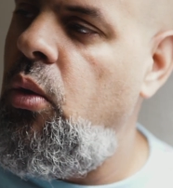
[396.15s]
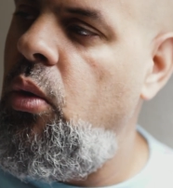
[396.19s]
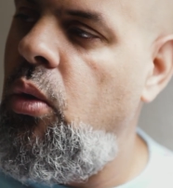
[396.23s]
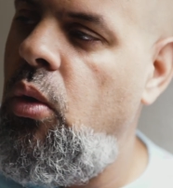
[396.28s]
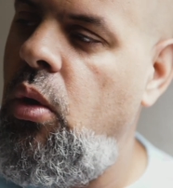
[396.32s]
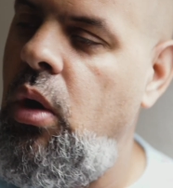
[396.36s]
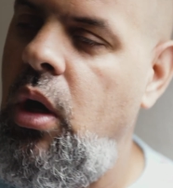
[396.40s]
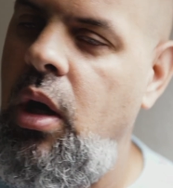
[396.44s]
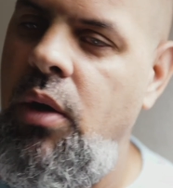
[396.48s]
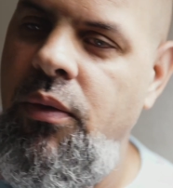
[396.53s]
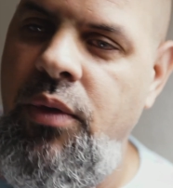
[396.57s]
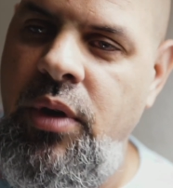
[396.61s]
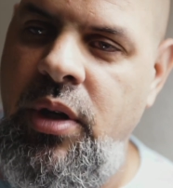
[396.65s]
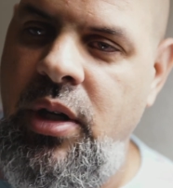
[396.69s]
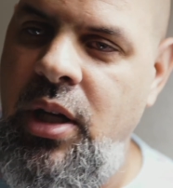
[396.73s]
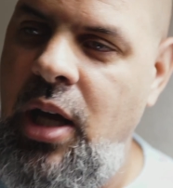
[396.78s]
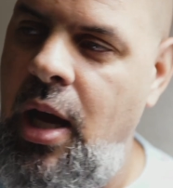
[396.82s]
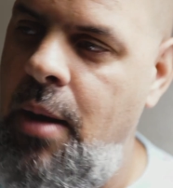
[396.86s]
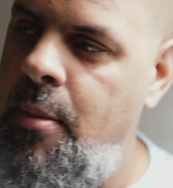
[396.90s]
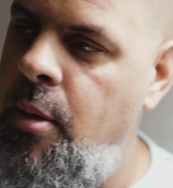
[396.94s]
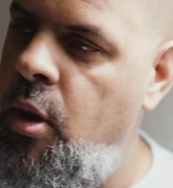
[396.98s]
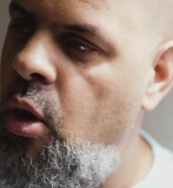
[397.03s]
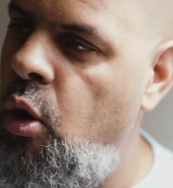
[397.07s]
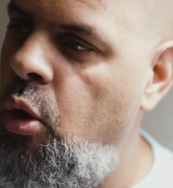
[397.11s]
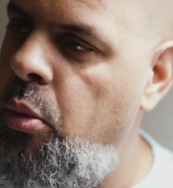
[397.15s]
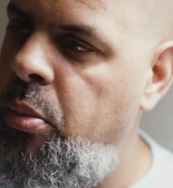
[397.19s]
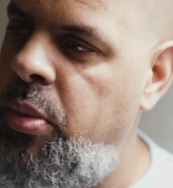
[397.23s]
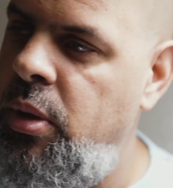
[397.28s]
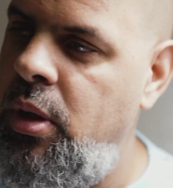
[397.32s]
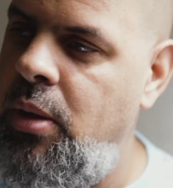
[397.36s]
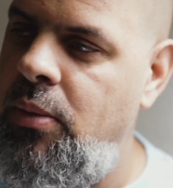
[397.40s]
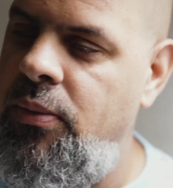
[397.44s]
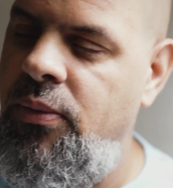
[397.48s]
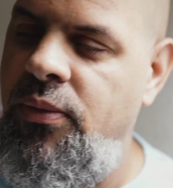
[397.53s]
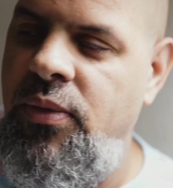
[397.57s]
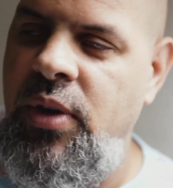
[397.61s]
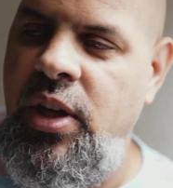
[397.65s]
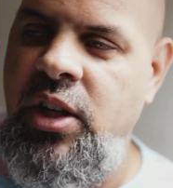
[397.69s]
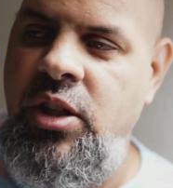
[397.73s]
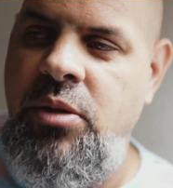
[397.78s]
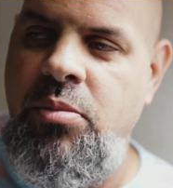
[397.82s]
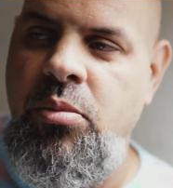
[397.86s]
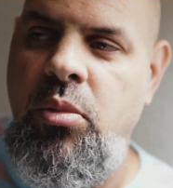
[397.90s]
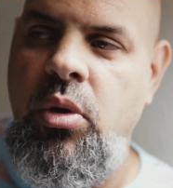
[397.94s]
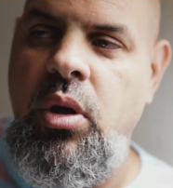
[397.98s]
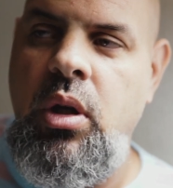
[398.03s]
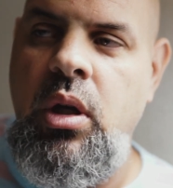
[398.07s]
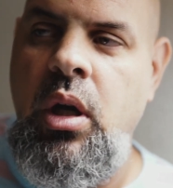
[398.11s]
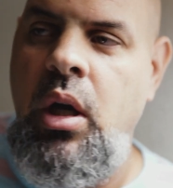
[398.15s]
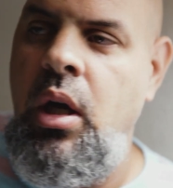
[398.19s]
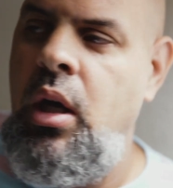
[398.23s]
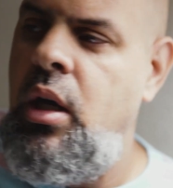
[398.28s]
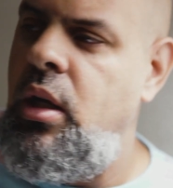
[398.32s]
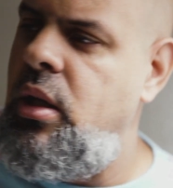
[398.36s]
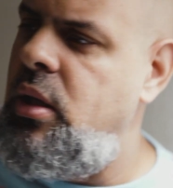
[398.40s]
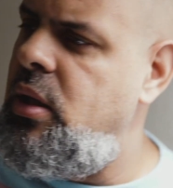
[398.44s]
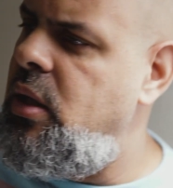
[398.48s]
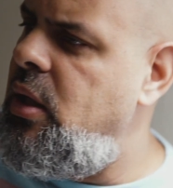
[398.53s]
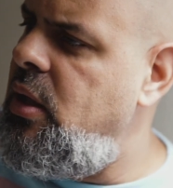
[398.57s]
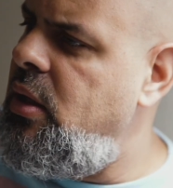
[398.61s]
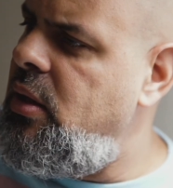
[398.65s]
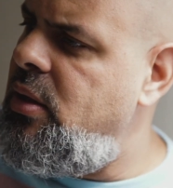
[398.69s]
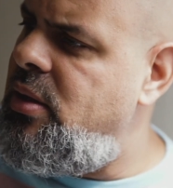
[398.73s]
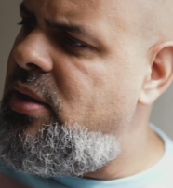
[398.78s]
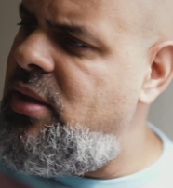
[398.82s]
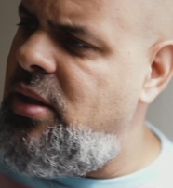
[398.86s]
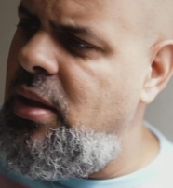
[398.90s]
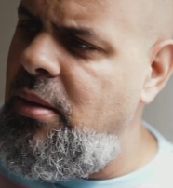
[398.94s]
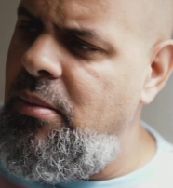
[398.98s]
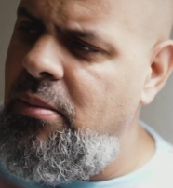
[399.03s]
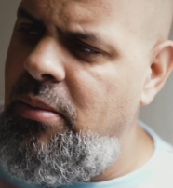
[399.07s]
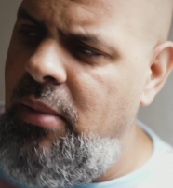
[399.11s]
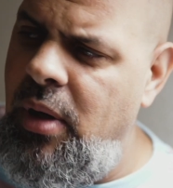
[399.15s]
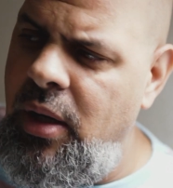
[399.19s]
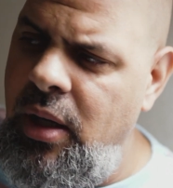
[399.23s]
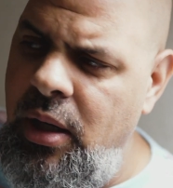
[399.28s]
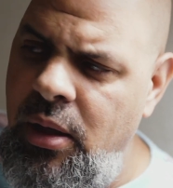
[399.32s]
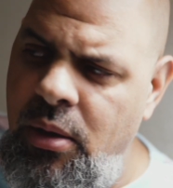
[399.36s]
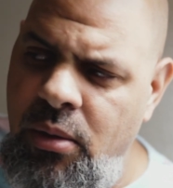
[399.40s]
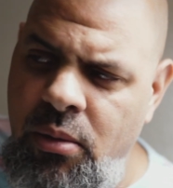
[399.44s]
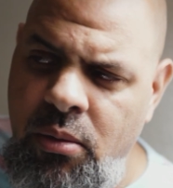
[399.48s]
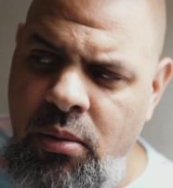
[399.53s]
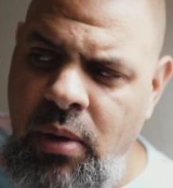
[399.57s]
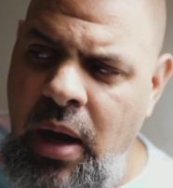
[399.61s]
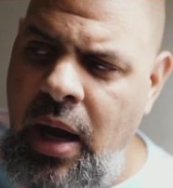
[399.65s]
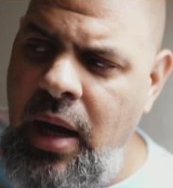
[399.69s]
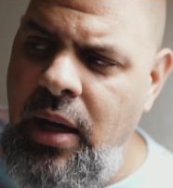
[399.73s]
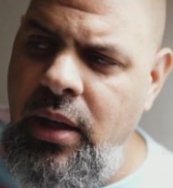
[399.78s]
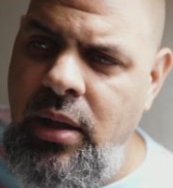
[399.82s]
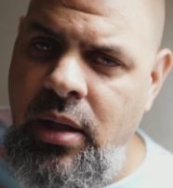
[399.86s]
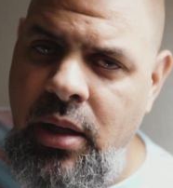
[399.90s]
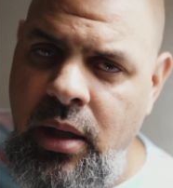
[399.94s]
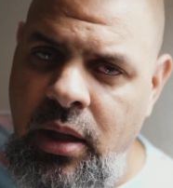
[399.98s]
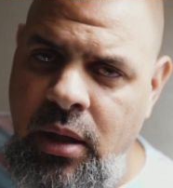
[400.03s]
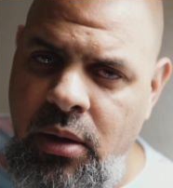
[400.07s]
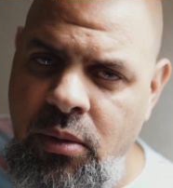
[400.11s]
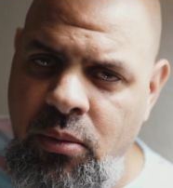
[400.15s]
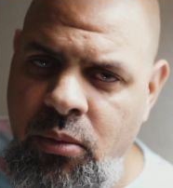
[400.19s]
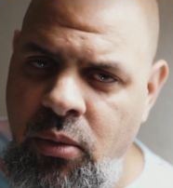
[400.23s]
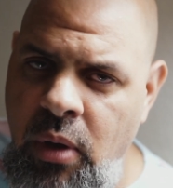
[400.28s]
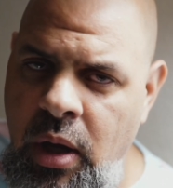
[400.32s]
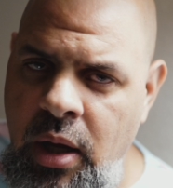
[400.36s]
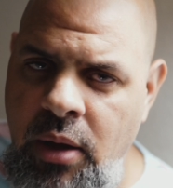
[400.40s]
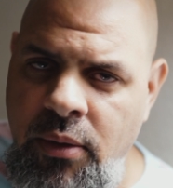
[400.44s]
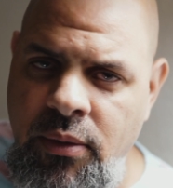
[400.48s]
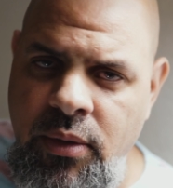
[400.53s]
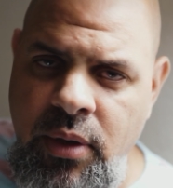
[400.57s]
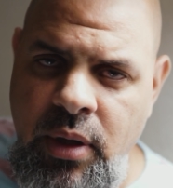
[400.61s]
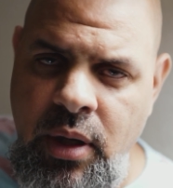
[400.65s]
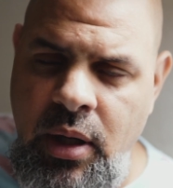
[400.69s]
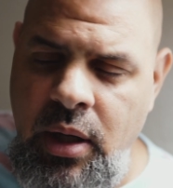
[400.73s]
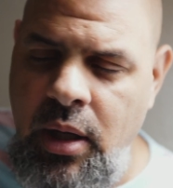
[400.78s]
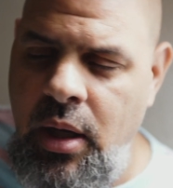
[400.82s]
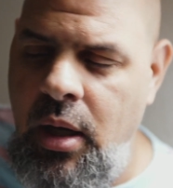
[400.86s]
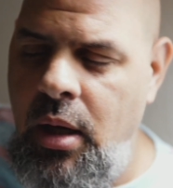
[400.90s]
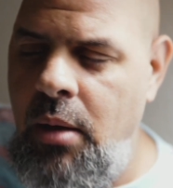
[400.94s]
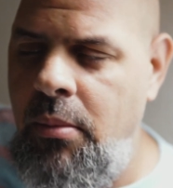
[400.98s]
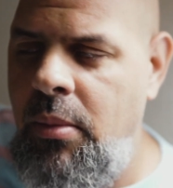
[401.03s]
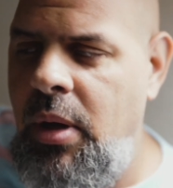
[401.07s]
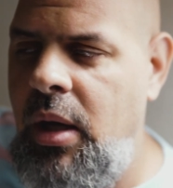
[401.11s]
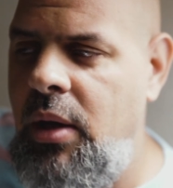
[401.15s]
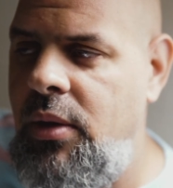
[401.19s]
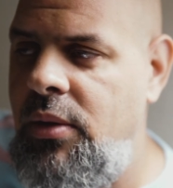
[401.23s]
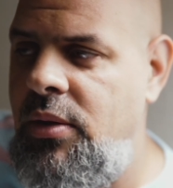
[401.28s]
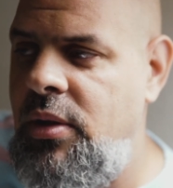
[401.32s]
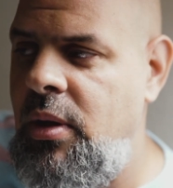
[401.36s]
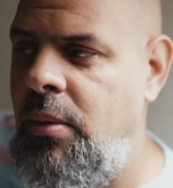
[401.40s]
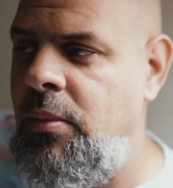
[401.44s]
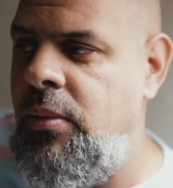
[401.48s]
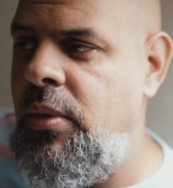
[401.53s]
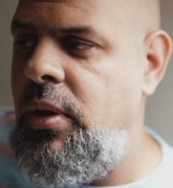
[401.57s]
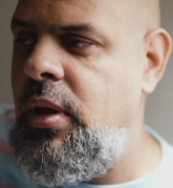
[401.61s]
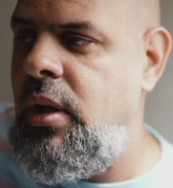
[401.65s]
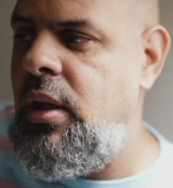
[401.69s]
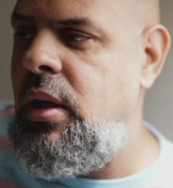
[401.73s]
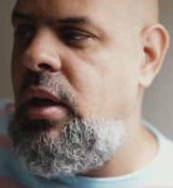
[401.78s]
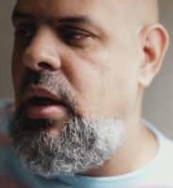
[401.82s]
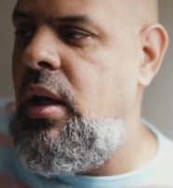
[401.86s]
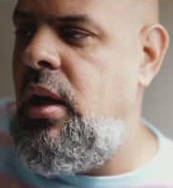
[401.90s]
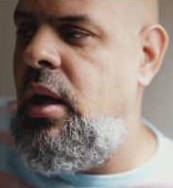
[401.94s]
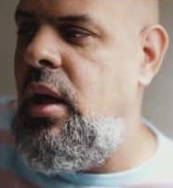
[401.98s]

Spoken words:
Or every time I open up Facebook, there's somebody ranting and raving about something.